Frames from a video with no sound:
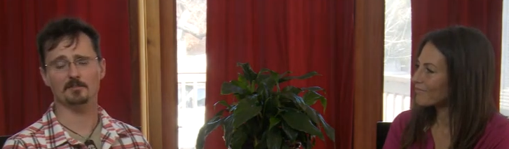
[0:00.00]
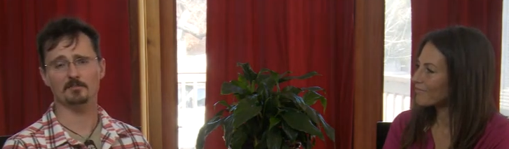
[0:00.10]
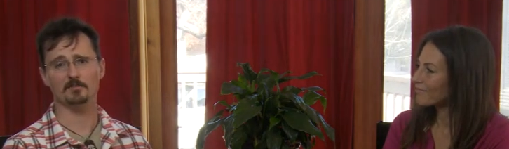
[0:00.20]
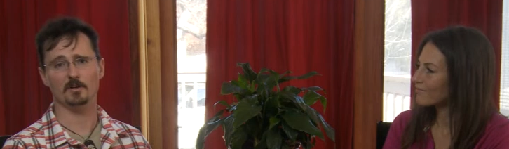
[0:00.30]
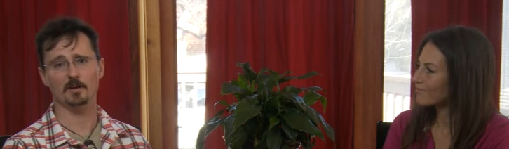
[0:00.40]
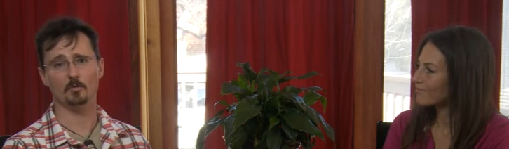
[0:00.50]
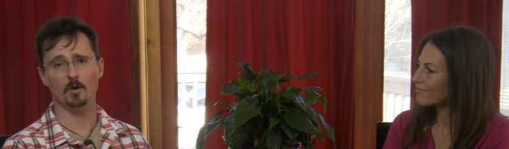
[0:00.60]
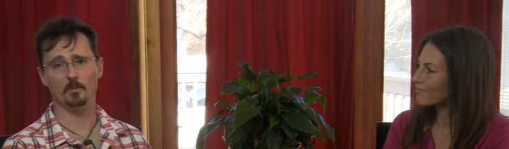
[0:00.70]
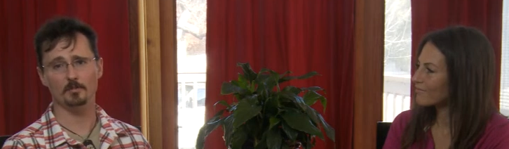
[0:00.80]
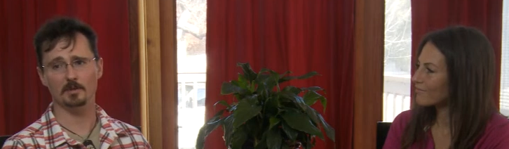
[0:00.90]
Speaker 1: of uh,
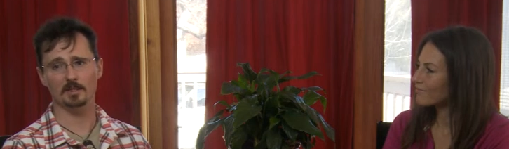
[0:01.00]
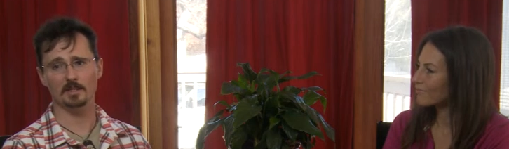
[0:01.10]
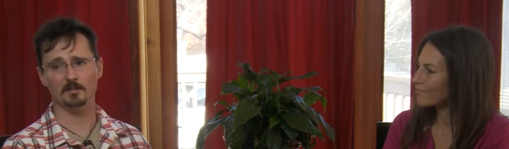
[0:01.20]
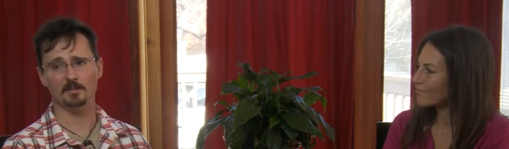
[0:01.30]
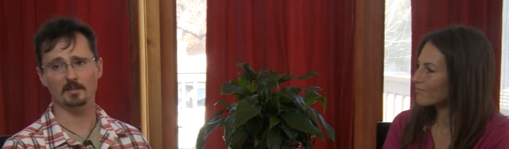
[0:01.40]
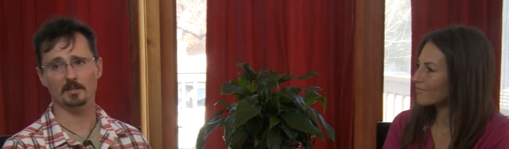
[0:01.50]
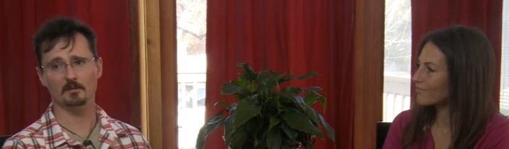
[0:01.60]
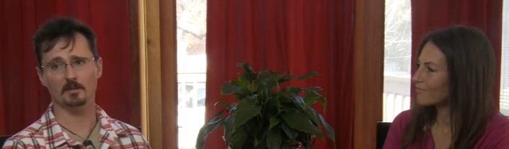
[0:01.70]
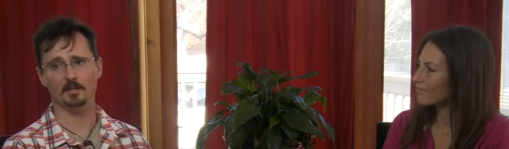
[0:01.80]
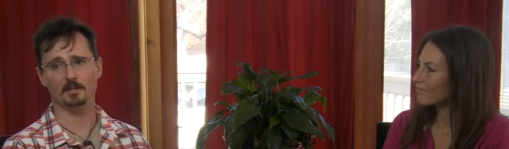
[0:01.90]
what we believe in
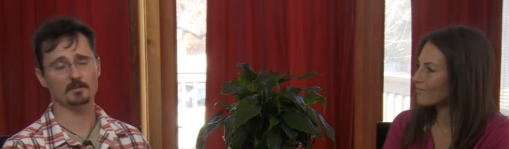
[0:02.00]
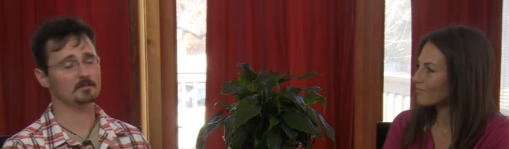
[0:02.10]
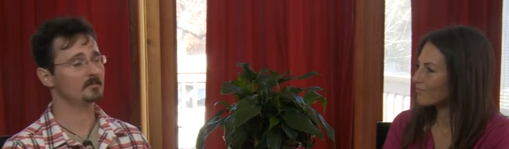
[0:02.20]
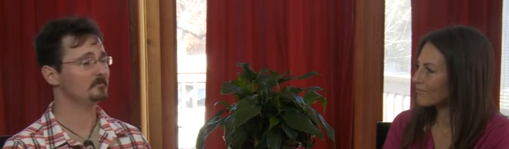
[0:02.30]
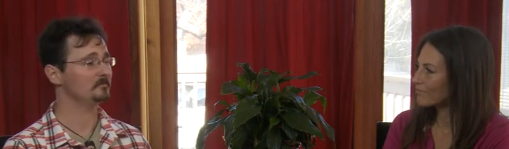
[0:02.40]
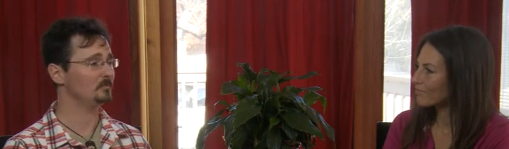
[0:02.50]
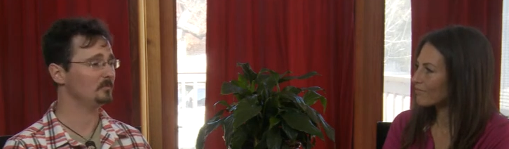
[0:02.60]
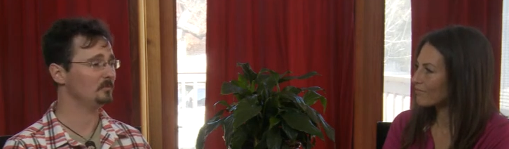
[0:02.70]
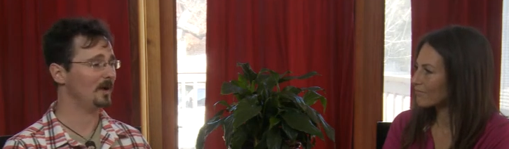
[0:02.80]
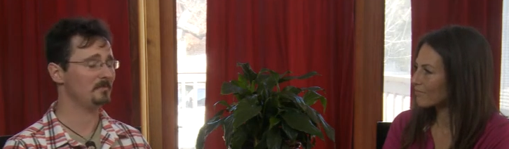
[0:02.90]
and, and
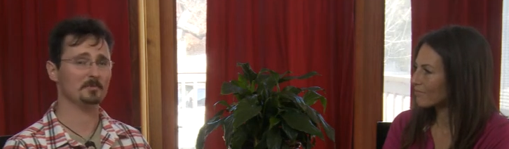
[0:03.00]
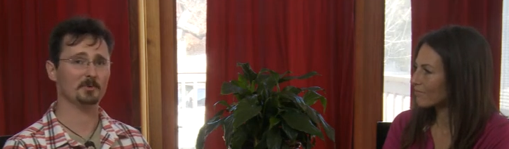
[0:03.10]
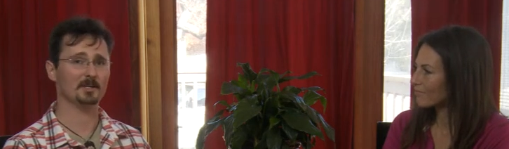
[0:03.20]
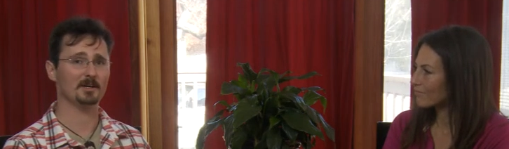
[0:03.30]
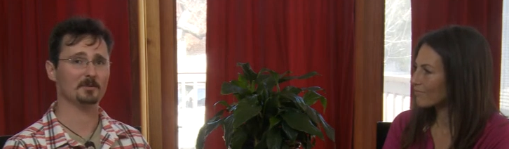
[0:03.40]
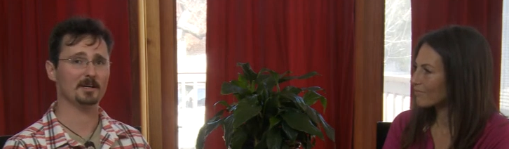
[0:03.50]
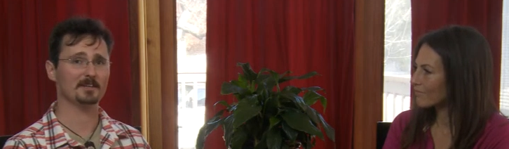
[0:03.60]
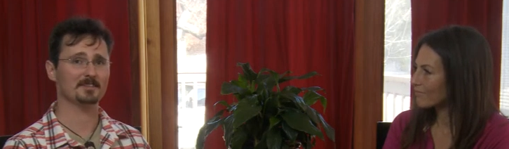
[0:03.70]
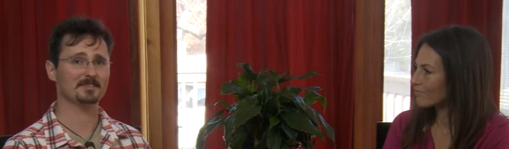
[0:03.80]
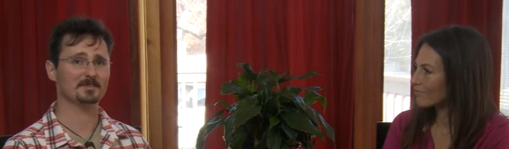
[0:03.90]
why people care
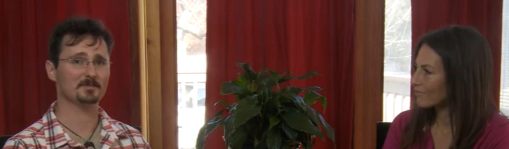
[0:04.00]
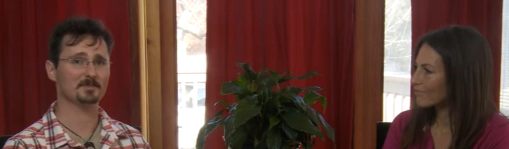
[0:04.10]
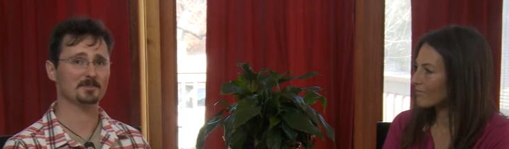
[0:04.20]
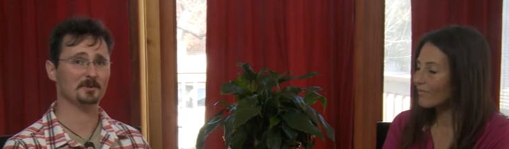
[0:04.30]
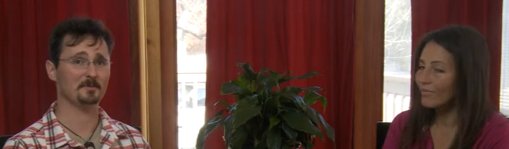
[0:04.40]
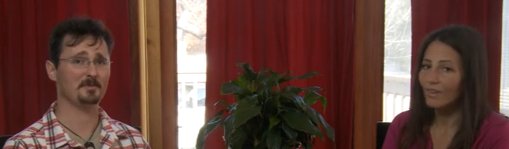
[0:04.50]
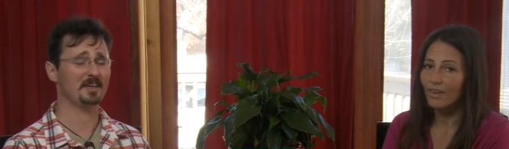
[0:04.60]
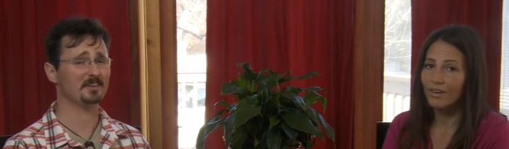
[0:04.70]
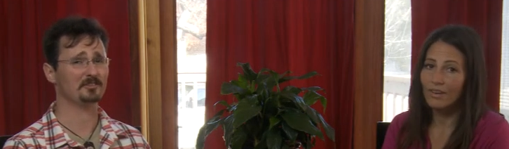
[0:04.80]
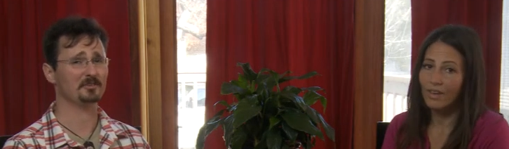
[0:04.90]
about us. So
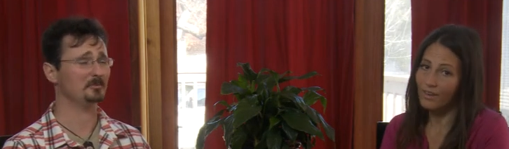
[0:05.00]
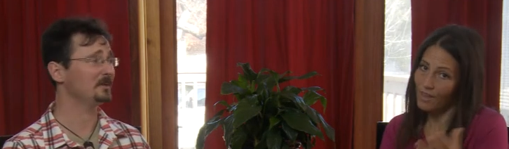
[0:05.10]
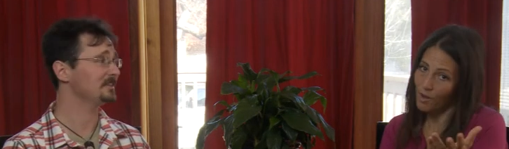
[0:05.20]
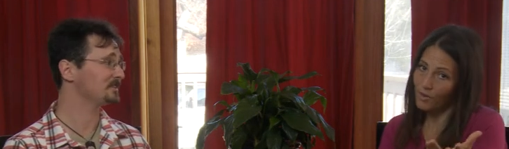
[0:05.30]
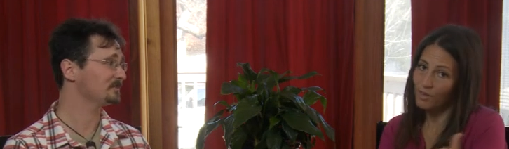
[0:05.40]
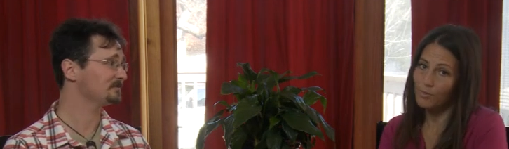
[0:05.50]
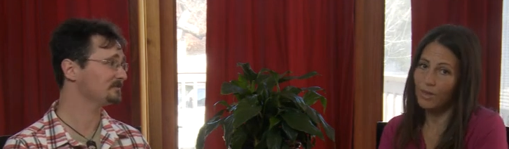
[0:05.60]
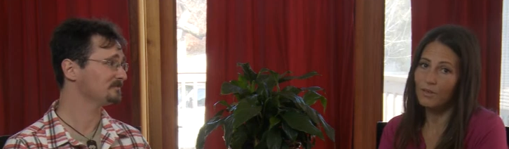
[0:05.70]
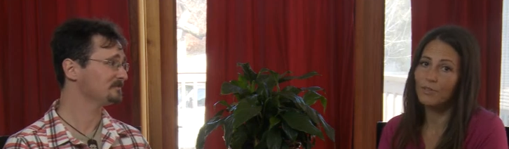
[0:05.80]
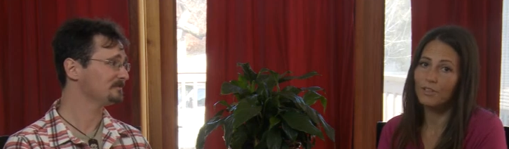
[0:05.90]
thanks and, so and much. how
Speaker 2: it can
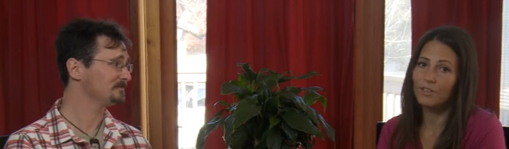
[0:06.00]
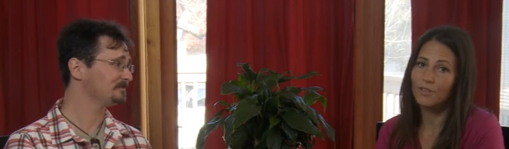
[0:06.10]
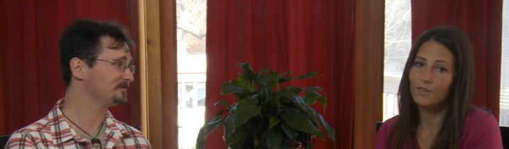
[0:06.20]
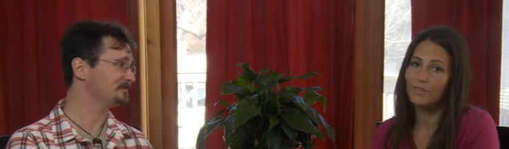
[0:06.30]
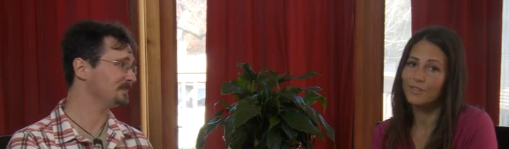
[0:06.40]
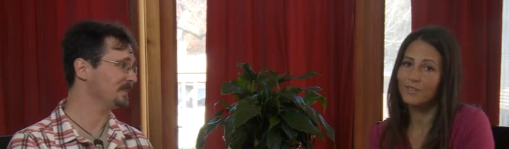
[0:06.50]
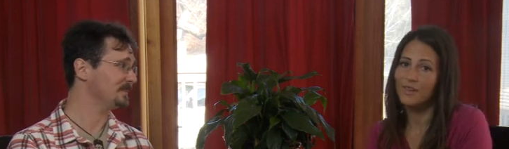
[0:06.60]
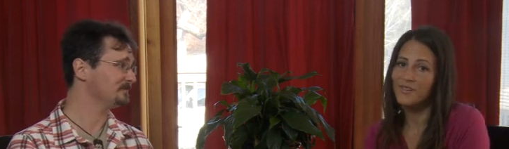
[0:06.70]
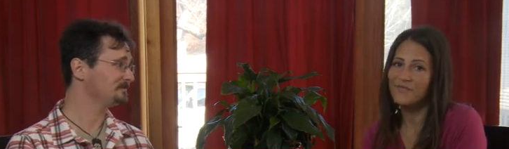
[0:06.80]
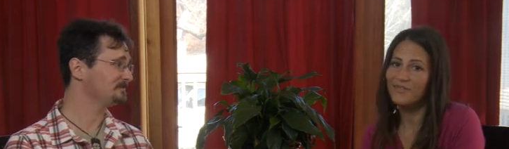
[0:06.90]
benefit you. Yeah.
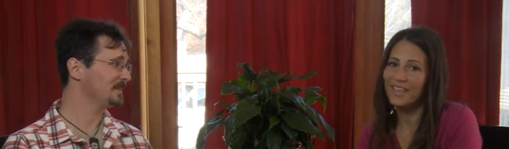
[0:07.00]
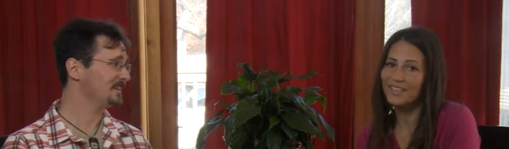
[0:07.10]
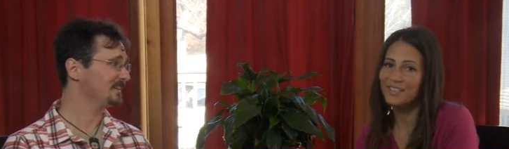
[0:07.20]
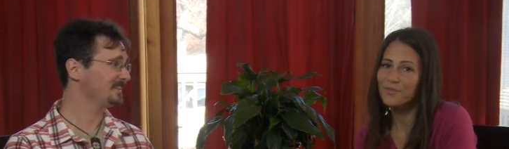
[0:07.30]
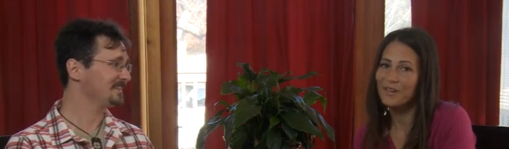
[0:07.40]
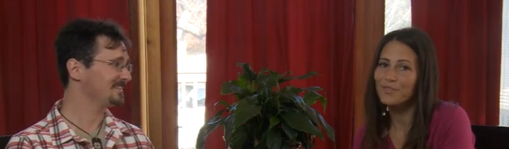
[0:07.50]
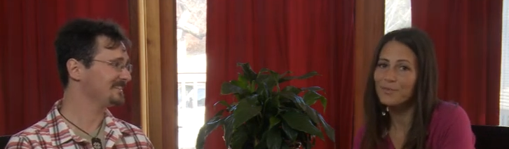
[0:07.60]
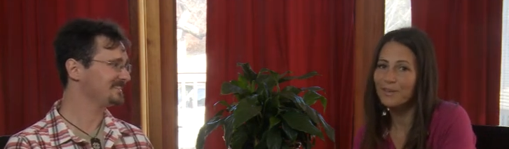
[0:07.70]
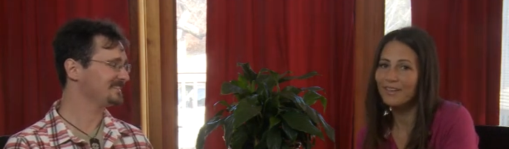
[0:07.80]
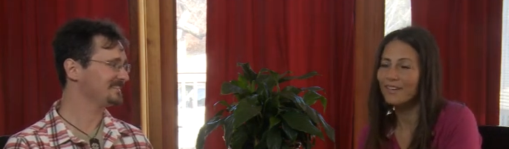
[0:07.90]
So thanks so much
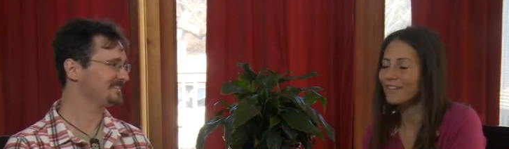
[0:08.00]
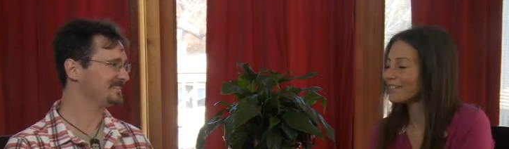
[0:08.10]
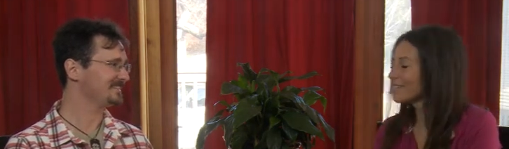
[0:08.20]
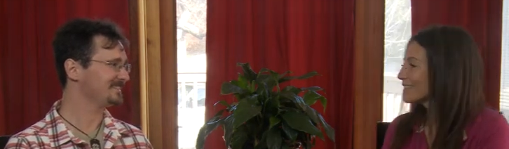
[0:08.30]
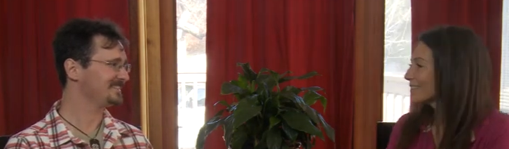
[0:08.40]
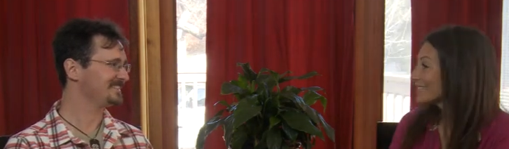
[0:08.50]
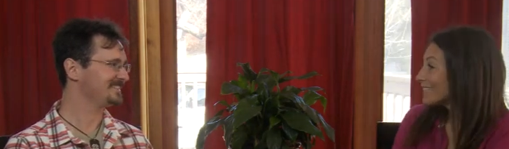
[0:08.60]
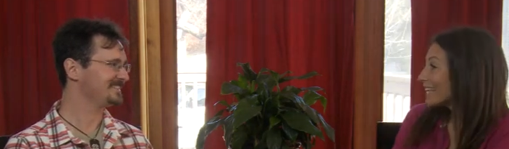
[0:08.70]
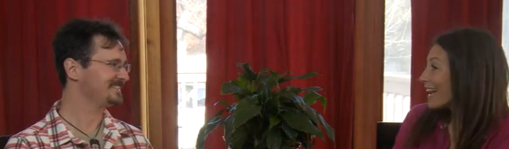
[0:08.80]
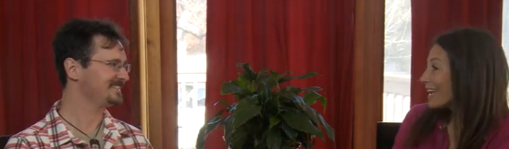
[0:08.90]
for being here and
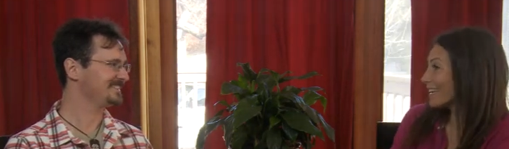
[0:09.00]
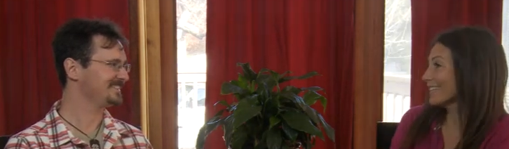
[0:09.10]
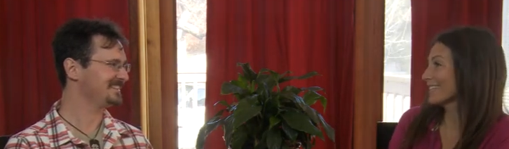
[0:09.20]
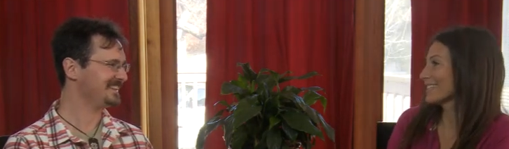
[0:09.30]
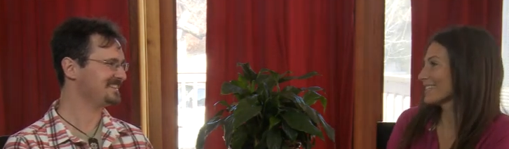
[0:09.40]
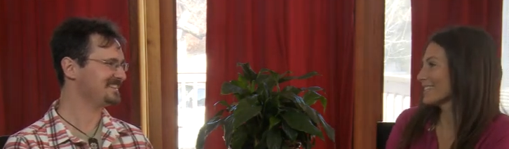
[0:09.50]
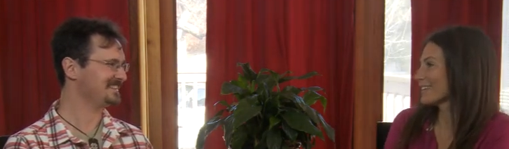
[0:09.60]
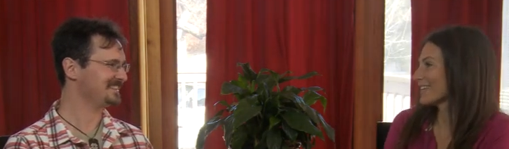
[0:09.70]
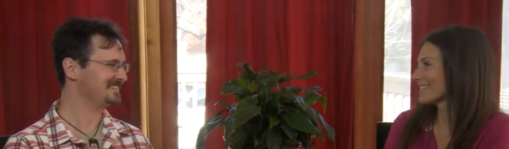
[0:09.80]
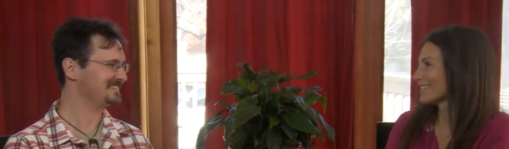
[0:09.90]
yay. Let's thanks, do
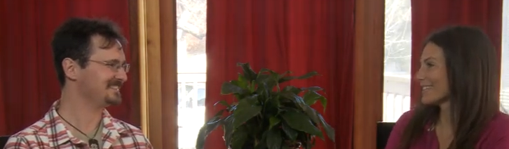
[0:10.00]
Ali. this.